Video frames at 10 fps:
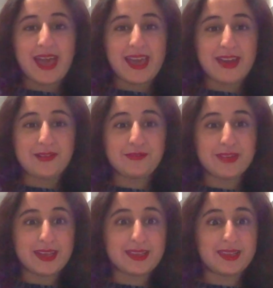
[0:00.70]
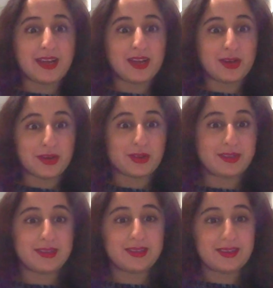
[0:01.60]
Eyjafjallajökull.
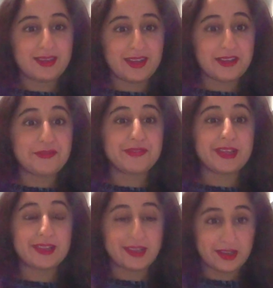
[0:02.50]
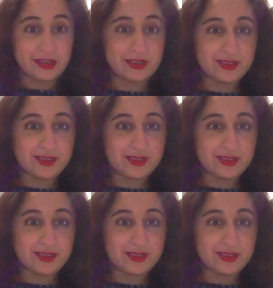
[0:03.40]
Eyjafjallajökull.